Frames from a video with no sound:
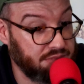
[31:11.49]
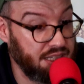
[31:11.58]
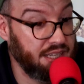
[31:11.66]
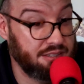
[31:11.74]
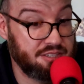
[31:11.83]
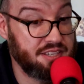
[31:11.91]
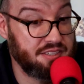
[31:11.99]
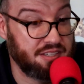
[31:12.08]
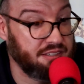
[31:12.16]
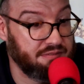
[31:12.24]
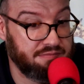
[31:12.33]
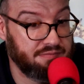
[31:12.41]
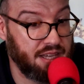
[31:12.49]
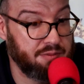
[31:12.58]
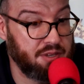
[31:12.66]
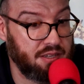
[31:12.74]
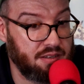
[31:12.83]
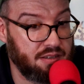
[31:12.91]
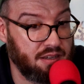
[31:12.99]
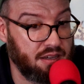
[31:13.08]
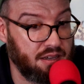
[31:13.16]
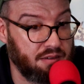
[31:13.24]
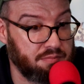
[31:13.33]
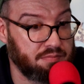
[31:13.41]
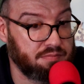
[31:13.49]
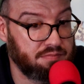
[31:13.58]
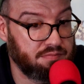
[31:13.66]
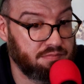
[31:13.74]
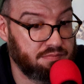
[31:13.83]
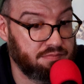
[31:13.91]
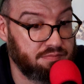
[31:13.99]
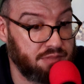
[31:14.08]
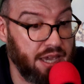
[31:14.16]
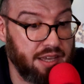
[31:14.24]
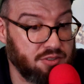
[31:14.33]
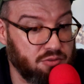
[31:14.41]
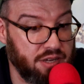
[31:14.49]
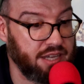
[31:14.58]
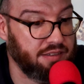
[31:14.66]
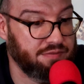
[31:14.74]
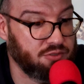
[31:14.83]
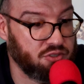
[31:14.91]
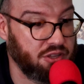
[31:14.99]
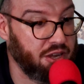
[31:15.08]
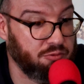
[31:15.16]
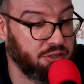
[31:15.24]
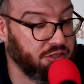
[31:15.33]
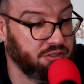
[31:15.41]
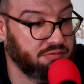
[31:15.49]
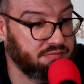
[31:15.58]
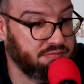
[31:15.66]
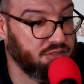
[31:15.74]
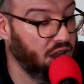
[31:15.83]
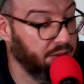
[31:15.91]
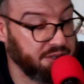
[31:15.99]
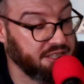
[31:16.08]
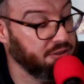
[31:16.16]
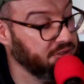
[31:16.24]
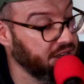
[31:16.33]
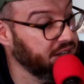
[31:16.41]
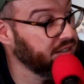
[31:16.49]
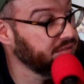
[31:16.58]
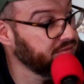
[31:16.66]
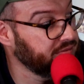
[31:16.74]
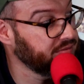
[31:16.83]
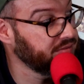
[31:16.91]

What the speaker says: Yeah, it's easy. I mean, yeah, it's great. There's a lot of really good comics out there.